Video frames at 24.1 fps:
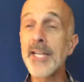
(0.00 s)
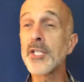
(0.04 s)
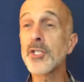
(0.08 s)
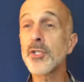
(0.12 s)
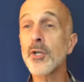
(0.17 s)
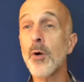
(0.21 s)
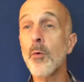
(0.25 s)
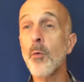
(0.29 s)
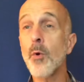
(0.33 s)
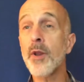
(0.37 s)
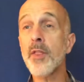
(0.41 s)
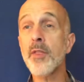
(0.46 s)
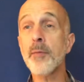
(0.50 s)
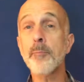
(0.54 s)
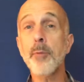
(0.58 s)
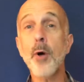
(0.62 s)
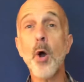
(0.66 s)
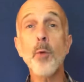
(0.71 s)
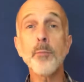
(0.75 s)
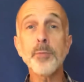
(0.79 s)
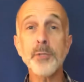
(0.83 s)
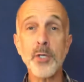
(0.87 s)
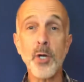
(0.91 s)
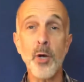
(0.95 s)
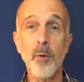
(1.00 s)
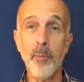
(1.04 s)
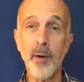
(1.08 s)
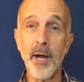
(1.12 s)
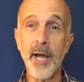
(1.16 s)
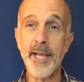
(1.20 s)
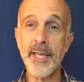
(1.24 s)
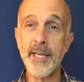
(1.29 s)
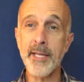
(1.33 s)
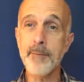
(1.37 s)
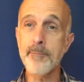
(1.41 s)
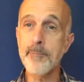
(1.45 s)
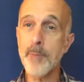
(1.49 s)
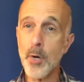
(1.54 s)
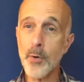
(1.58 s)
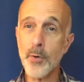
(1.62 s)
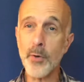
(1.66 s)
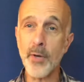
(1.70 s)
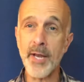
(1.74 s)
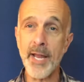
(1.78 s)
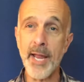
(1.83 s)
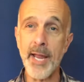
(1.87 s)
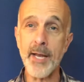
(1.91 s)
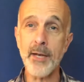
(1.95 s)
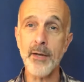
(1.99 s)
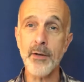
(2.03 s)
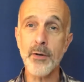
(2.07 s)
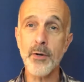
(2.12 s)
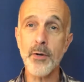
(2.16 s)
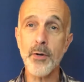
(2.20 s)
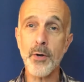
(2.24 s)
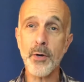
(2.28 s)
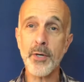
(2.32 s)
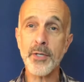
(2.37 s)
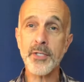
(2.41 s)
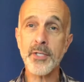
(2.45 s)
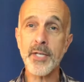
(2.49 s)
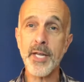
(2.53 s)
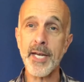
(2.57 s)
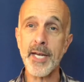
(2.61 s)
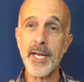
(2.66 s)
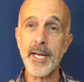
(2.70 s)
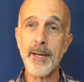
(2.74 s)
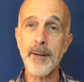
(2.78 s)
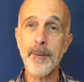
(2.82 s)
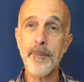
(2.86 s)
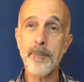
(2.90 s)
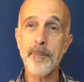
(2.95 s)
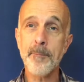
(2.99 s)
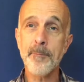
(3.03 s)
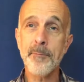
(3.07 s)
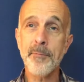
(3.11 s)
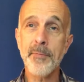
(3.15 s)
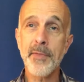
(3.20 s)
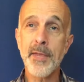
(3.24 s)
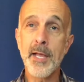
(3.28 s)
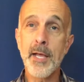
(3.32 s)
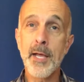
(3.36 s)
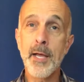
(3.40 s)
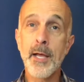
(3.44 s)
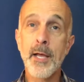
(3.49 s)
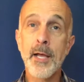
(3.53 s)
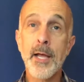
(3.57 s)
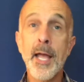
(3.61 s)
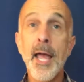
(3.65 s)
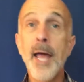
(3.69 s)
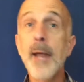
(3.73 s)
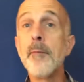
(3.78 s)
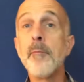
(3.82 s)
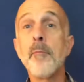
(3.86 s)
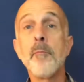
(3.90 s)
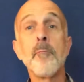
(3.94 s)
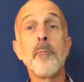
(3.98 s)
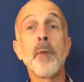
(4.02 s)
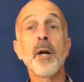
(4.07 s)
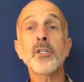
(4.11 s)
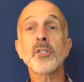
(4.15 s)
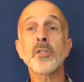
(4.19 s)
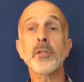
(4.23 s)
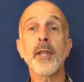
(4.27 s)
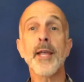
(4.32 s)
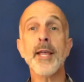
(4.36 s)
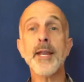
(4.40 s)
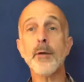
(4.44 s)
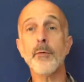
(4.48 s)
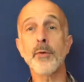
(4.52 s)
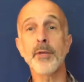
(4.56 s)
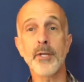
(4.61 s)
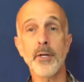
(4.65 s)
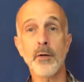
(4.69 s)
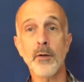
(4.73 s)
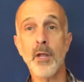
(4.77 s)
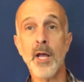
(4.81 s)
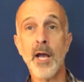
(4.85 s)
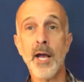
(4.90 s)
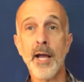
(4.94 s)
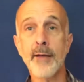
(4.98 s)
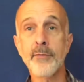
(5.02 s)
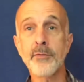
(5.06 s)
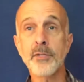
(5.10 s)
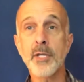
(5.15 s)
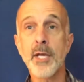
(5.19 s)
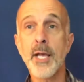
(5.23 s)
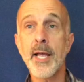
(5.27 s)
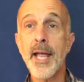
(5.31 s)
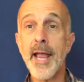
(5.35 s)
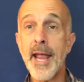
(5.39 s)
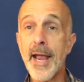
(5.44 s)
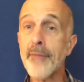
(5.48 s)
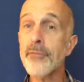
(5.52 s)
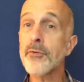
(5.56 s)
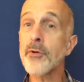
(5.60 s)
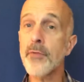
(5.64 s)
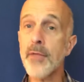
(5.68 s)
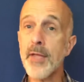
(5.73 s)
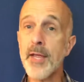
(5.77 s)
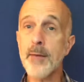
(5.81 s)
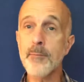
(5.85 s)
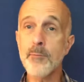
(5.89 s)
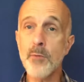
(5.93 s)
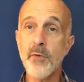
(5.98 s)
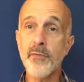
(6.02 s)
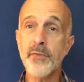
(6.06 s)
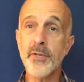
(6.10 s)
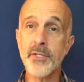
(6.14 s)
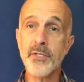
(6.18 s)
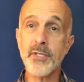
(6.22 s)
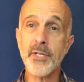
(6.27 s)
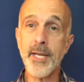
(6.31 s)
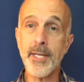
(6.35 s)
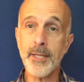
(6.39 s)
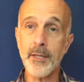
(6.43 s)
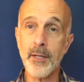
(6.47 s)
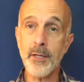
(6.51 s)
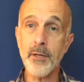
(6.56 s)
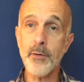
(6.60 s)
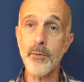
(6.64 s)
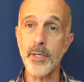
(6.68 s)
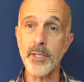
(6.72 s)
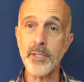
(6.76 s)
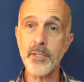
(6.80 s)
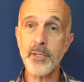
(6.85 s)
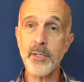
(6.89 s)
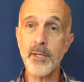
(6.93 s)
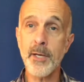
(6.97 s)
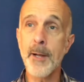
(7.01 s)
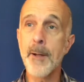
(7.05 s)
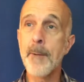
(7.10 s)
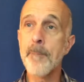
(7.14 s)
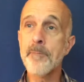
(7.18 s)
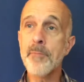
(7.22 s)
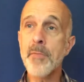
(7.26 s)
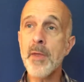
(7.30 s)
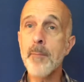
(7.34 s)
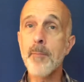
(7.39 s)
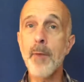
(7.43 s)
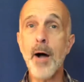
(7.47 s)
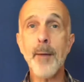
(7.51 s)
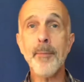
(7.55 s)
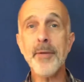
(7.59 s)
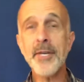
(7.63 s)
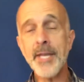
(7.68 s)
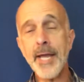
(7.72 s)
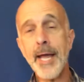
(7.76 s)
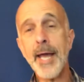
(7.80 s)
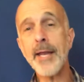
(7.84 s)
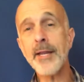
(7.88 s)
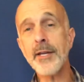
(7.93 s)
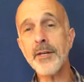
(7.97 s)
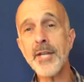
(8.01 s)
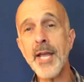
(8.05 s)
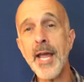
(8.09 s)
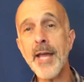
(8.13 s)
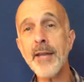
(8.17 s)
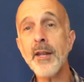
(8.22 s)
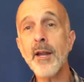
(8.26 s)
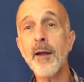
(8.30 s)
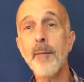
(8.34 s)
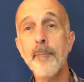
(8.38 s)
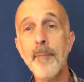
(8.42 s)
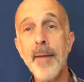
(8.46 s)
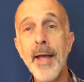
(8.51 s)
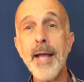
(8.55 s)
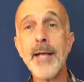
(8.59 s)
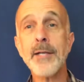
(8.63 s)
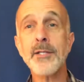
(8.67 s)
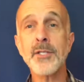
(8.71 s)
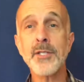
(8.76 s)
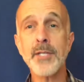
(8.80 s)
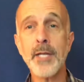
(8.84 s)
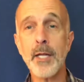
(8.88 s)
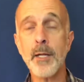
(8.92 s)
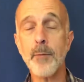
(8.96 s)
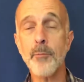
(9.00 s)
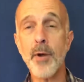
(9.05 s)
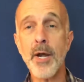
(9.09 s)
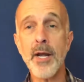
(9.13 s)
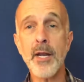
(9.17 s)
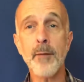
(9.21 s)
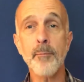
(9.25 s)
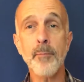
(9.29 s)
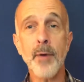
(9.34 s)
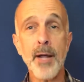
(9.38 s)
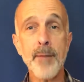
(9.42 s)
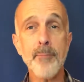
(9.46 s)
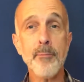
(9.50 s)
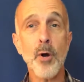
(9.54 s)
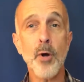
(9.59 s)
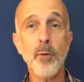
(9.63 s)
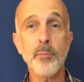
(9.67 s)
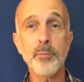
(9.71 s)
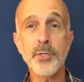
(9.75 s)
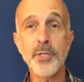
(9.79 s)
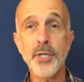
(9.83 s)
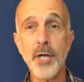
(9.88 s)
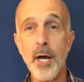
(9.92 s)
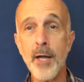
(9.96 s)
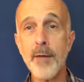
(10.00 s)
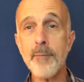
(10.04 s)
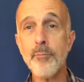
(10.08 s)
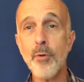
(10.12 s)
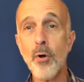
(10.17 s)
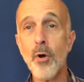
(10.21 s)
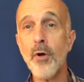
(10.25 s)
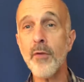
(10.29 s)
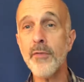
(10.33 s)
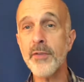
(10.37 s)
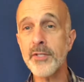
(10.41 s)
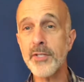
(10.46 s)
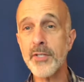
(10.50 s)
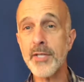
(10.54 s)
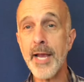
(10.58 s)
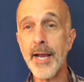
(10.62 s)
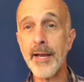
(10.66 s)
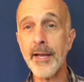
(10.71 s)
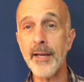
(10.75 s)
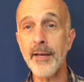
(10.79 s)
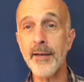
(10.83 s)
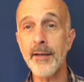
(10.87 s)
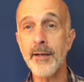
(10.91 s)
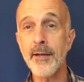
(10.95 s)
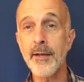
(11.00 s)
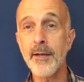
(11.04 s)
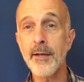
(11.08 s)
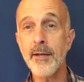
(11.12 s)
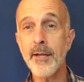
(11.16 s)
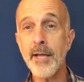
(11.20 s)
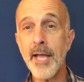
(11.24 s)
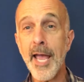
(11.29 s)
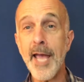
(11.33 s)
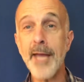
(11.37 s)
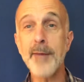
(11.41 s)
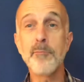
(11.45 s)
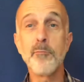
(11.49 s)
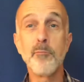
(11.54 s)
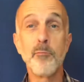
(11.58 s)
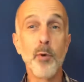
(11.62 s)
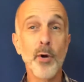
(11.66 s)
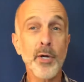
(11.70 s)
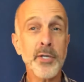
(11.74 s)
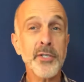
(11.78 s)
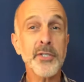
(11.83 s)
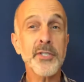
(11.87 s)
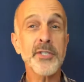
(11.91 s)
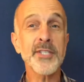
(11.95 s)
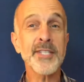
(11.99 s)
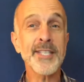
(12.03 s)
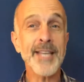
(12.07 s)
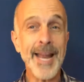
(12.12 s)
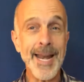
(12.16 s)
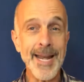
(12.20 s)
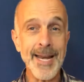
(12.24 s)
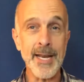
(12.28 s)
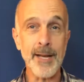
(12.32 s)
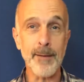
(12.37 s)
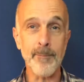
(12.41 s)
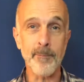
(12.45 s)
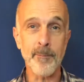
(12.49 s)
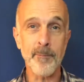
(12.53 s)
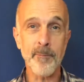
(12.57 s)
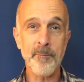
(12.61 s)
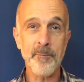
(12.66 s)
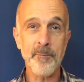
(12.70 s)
he saw one of the popes go by in a motorcade in New York City. And much later in their lives, after they had moved to St. Louis, mom and dad attended a mass celebrated by Pope John Paul II at Busch Stadium.